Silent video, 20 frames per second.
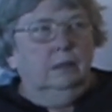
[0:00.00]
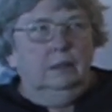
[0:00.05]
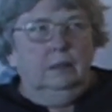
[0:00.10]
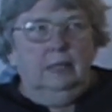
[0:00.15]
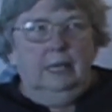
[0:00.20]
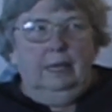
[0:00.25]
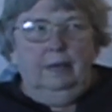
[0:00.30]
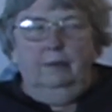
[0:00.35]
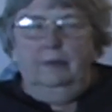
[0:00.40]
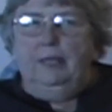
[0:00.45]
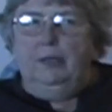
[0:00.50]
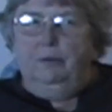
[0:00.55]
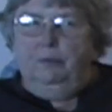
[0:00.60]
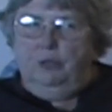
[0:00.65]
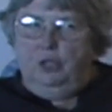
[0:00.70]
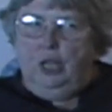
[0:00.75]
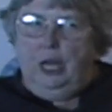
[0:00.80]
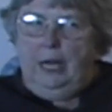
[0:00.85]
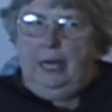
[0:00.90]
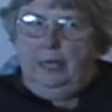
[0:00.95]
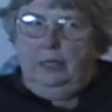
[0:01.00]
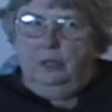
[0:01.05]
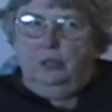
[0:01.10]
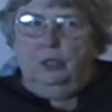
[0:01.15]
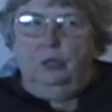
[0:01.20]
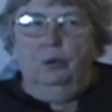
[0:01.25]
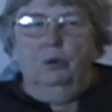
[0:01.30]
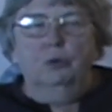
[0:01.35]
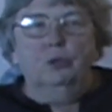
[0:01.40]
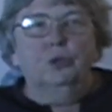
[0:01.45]
They've changed
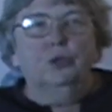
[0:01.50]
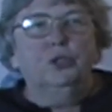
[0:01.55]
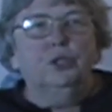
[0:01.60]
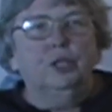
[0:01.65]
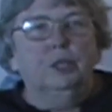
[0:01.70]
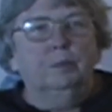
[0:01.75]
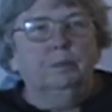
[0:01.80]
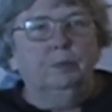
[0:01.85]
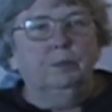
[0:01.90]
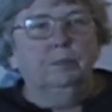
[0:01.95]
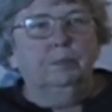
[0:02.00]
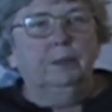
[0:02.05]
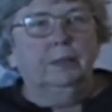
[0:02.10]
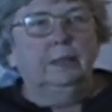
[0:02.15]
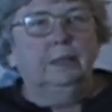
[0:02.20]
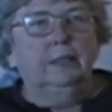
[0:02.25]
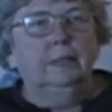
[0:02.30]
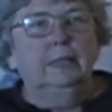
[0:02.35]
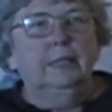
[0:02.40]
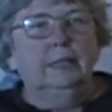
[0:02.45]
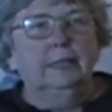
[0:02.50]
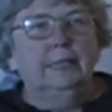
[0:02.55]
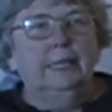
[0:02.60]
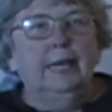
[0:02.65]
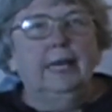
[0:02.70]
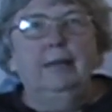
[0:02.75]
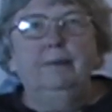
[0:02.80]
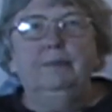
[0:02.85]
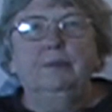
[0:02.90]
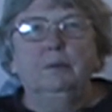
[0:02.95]
ownership, but it
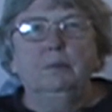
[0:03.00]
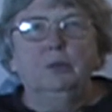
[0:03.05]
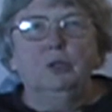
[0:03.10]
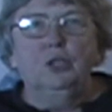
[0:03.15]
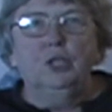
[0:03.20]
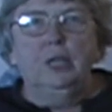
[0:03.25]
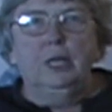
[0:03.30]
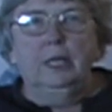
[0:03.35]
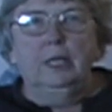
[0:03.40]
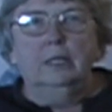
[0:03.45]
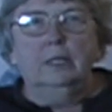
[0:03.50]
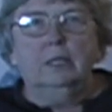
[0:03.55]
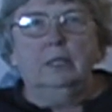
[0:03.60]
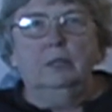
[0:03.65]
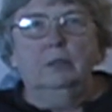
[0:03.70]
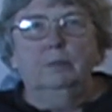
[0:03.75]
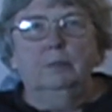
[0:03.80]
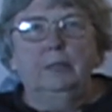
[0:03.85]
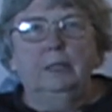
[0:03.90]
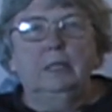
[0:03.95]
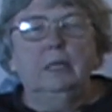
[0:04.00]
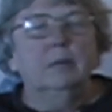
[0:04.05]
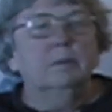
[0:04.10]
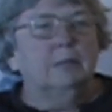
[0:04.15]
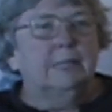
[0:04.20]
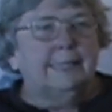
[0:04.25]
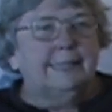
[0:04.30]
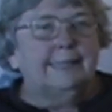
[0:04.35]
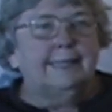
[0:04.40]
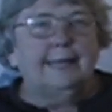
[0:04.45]
gave them a chance to become
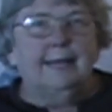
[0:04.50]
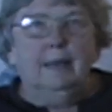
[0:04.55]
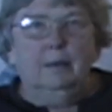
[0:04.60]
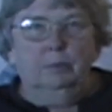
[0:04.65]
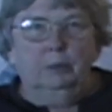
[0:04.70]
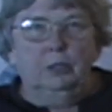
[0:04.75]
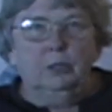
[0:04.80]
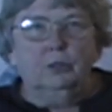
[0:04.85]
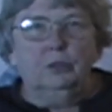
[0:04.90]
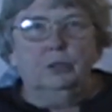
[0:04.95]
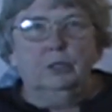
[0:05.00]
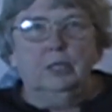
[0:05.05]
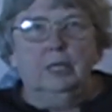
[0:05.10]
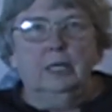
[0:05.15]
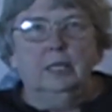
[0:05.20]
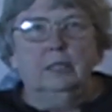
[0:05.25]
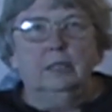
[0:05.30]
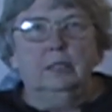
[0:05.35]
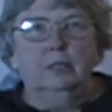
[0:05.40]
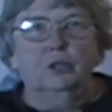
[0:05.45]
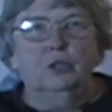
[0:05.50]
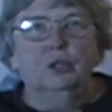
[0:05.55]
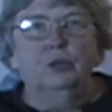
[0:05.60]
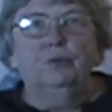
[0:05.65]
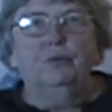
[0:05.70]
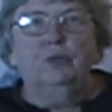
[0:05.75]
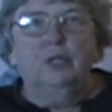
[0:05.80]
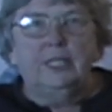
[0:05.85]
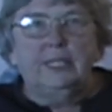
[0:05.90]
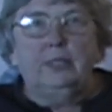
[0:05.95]
established as a
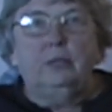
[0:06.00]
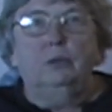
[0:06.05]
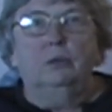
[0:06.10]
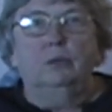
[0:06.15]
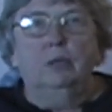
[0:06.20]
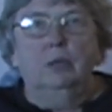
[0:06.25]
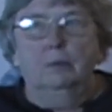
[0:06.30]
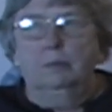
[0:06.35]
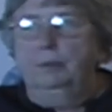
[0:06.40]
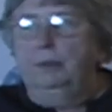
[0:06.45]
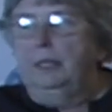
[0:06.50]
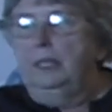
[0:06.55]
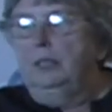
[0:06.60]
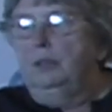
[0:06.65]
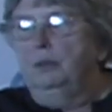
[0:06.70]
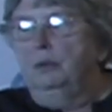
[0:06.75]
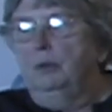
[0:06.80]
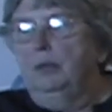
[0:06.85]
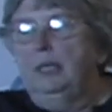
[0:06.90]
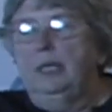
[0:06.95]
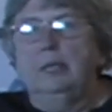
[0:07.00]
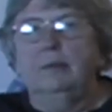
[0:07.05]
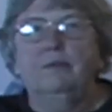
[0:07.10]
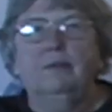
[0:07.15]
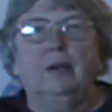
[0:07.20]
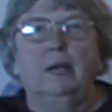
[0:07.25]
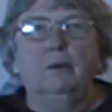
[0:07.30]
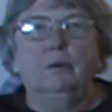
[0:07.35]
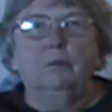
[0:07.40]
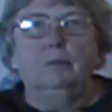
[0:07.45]
geophysical company doing
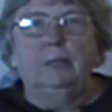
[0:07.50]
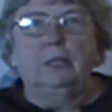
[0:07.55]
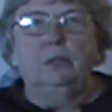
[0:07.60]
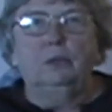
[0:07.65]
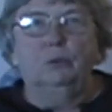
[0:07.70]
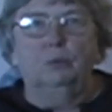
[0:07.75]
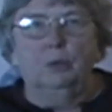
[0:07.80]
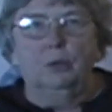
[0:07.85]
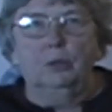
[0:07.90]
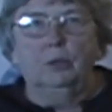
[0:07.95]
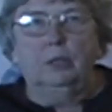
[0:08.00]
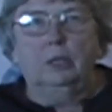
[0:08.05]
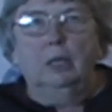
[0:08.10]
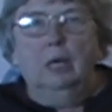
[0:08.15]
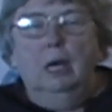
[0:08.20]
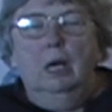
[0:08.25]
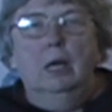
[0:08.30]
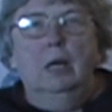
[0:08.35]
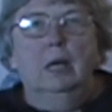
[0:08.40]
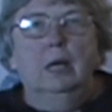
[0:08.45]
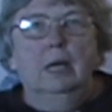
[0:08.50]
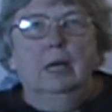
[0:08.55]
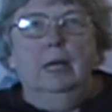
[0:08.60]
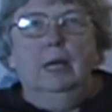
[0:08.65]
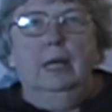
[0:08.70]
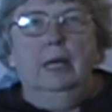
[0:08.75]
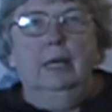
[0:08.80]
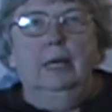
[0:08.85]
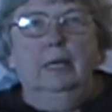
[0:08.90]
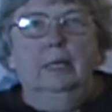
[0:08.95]
environmental work.
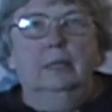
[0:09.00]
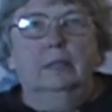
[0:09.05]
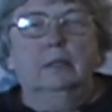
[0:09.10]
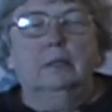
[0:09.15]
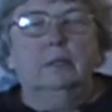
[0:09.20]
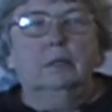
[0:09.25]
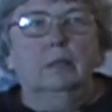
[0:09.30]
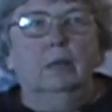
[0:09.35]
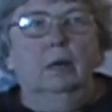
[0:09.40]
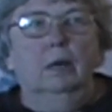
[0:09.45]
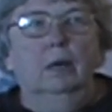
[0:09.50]
And